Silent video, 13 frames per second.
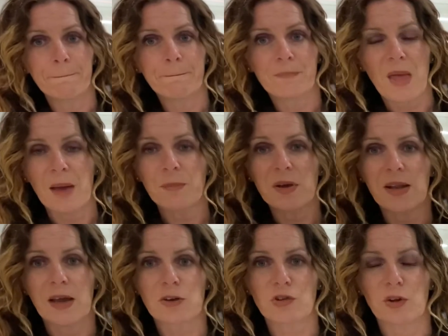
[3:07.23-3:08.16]
I'm gonna
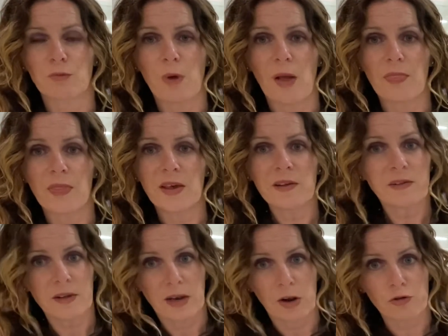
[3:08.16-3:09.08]
actually run
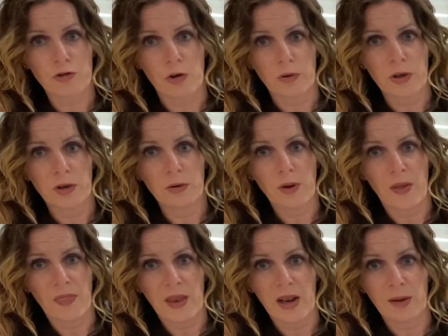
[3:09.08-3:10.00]
this and I'll show you,
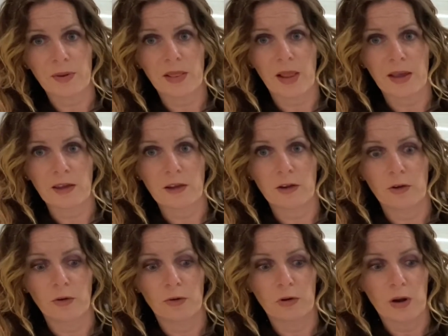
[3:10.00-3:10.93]
and then I would like
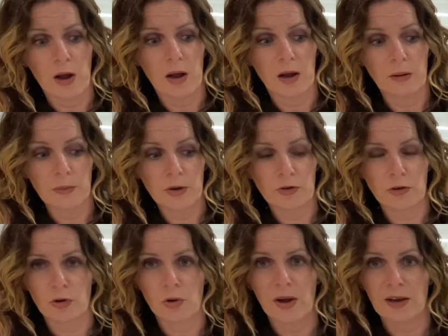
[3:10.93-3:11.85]
you
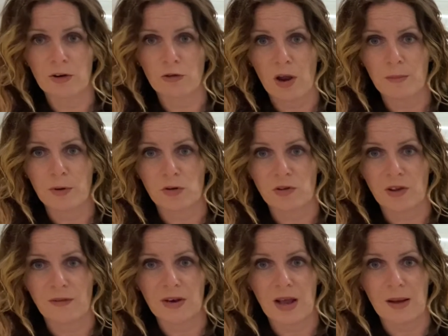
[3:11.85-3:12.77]
to go ahead and grab your
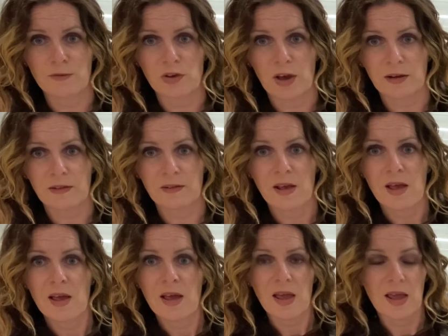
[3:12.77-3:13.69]
7 objects
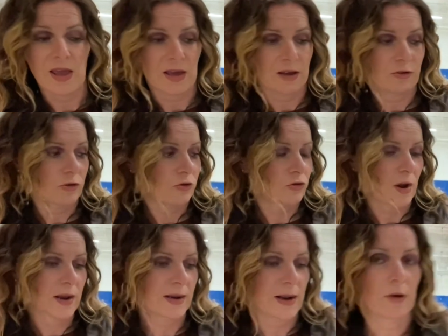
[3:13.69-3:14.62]
and
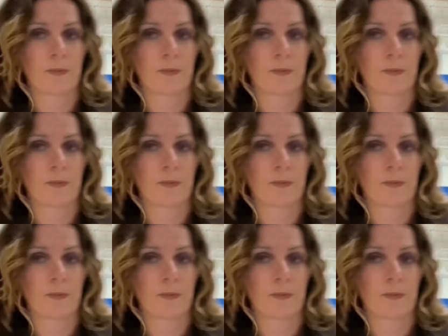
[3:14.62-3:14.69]
try it out.